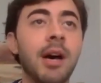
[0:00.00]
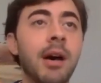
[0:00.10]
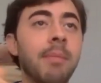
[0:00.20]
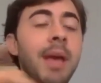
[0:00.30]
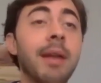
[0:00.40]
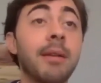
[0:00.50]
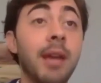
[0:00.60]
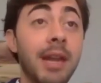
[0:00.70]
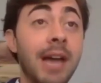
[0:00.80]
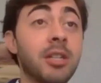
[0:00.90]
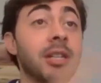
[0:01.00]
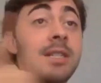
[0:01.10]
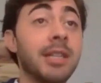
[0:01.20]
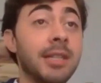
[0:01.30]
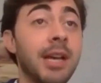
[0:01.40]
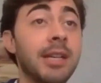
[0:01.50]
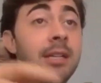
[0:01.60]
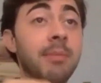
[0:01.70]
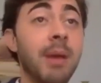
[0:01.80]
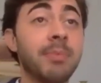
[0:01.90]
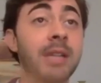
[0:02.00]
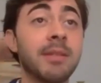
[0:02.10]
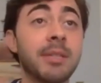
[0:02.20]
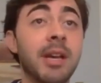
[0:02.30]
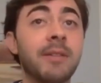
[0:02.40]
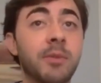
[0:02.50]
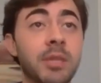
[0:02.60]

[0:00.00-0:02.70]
Um, and, and actually synthesizing the peptides themselves